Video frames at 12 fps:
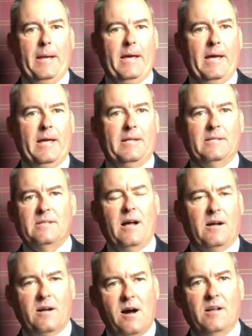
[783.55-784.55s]
and it's
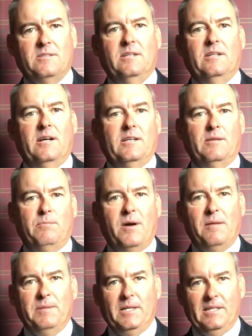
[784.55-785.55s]
not constant. I could
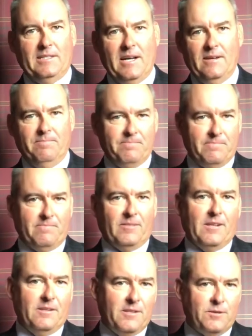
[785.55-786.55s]
probably get that
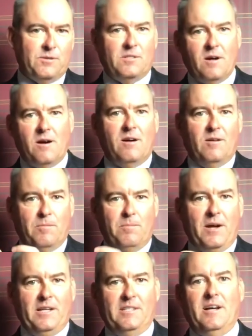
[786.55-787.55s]
little star or
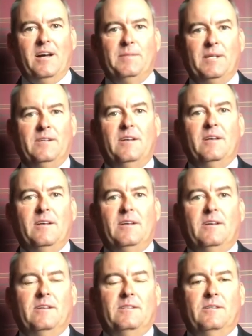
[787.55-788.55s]
bright diamond
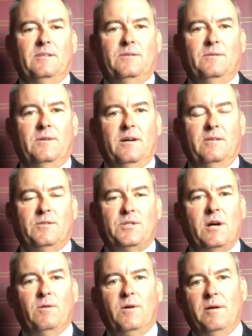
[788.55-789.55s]
to
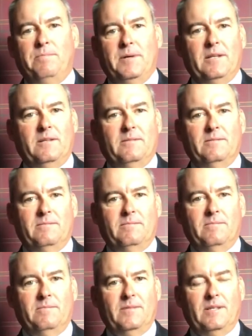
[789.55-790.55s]
show up and
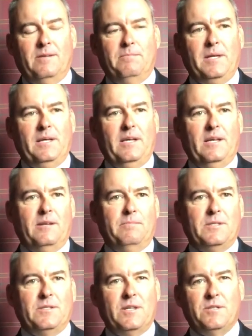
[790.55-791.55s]
be in a
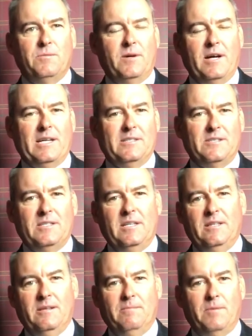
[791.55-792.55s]
position where I can
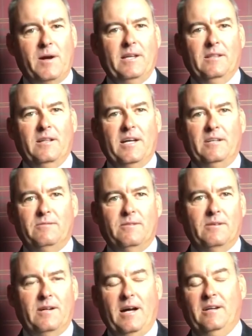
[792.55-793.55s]
see the bright light
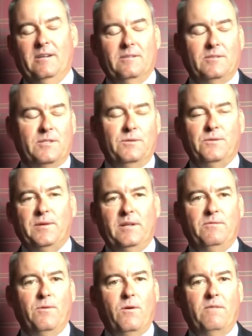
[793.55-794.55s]
for, I don't know, 2, 3,
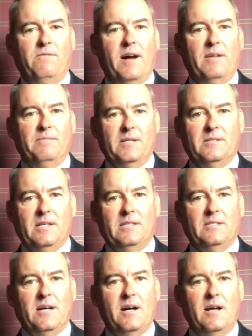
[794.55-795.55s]
4, 5 minutes at a
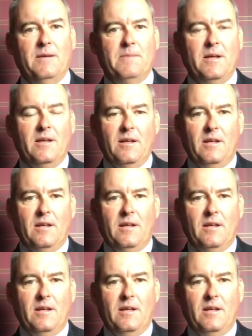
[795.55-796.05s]
time,